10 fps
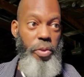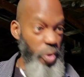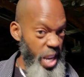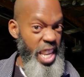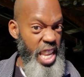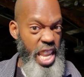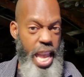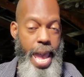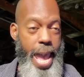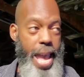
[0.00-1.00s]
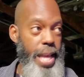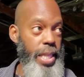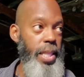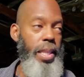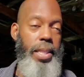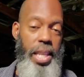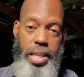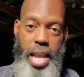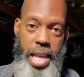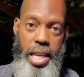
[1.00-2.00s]
freaky and
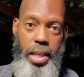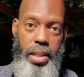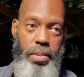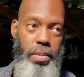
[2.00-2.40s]
satanic,